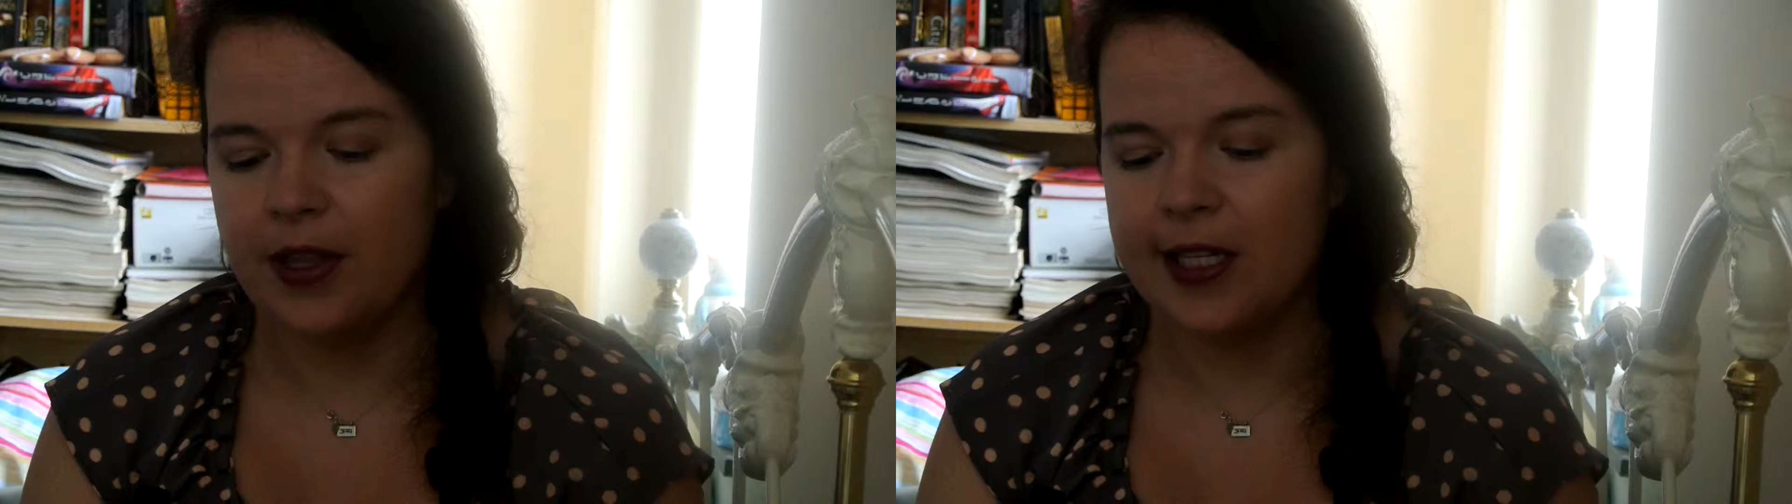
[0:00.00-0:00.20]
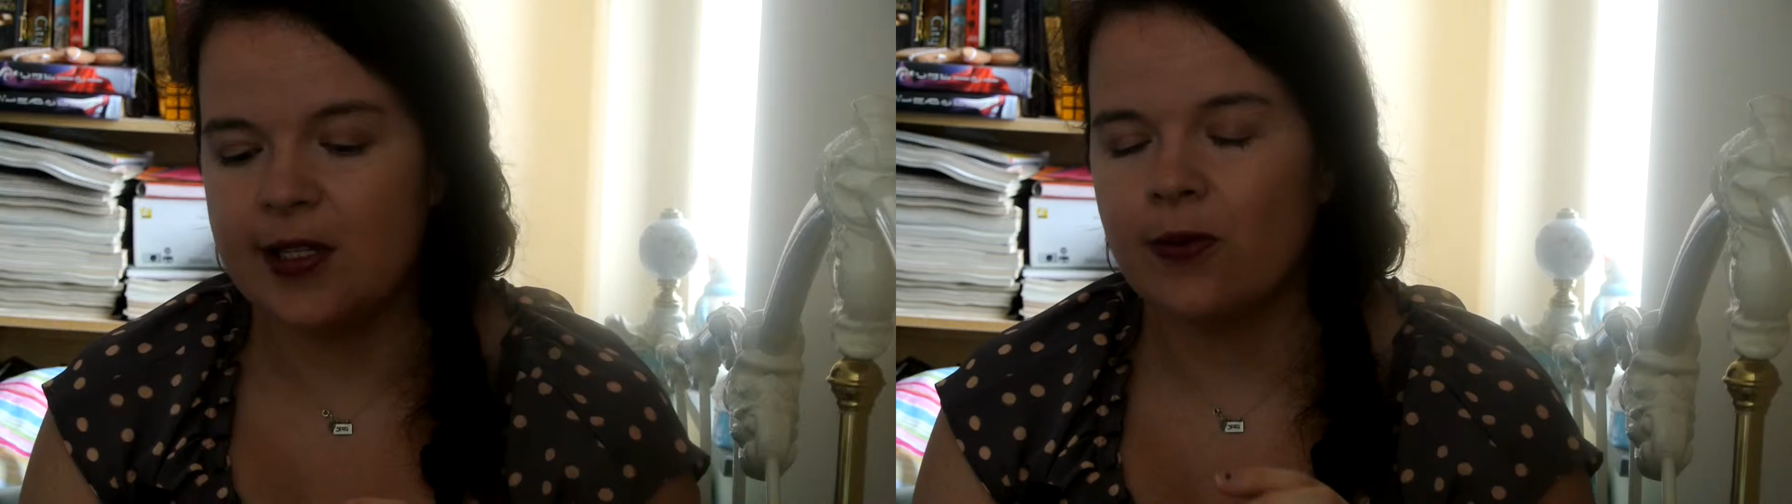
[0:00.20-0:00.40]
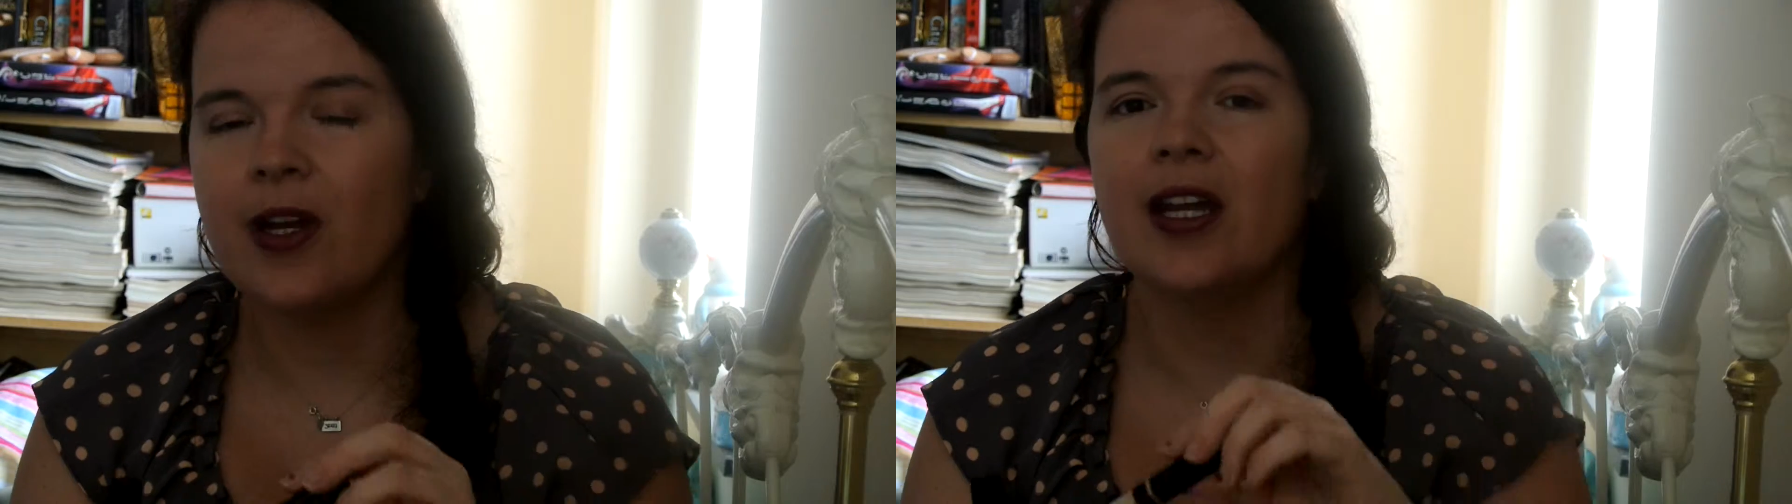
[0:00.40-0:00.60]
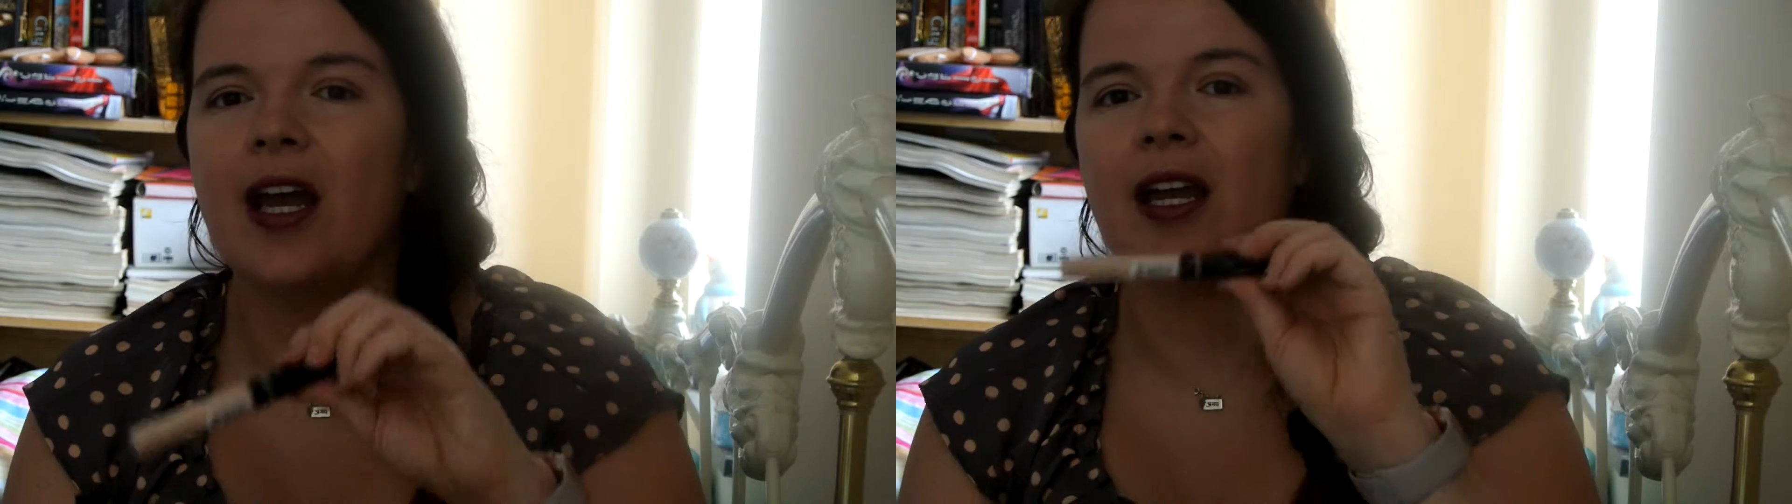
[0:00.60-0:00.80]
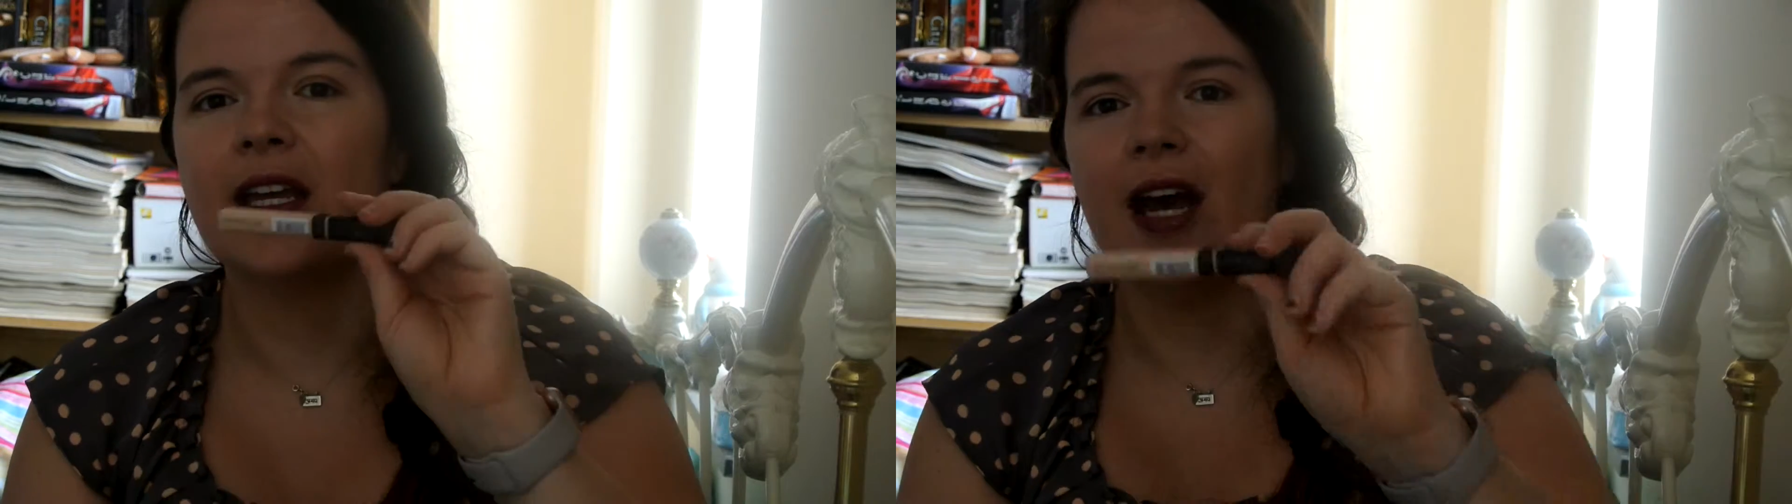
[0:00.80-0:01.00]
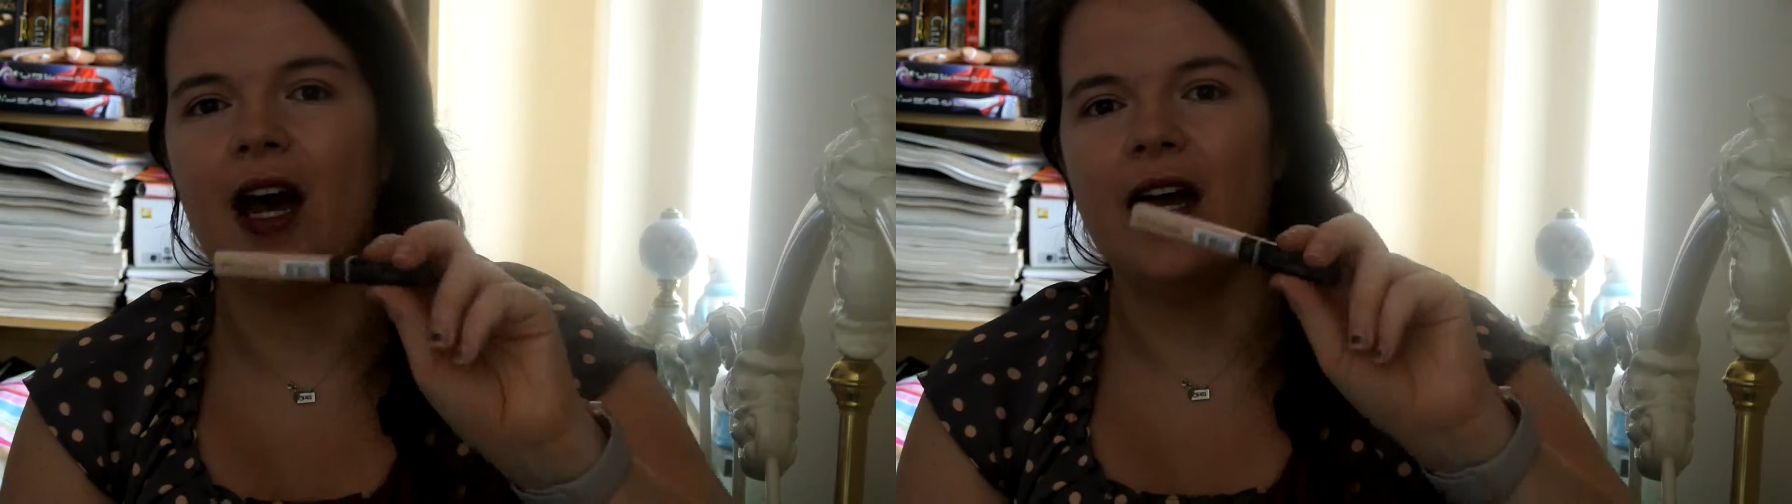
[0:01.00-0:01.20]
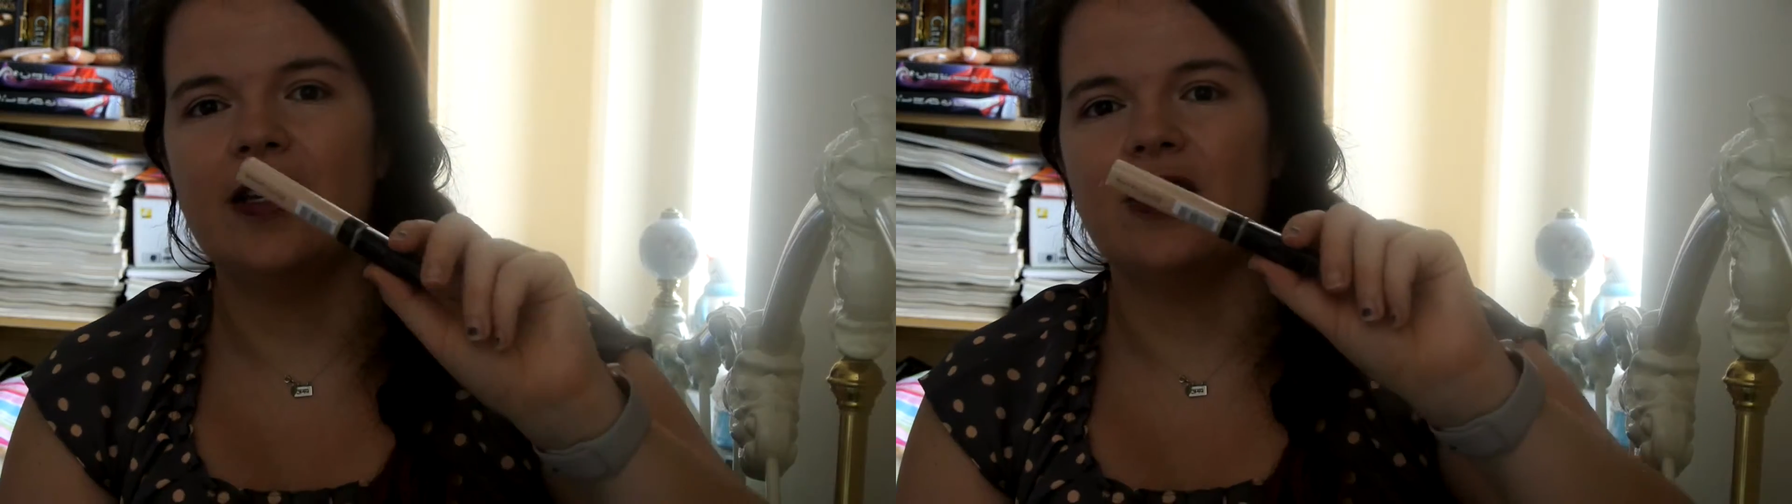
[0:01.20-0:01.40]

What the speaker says: This one I got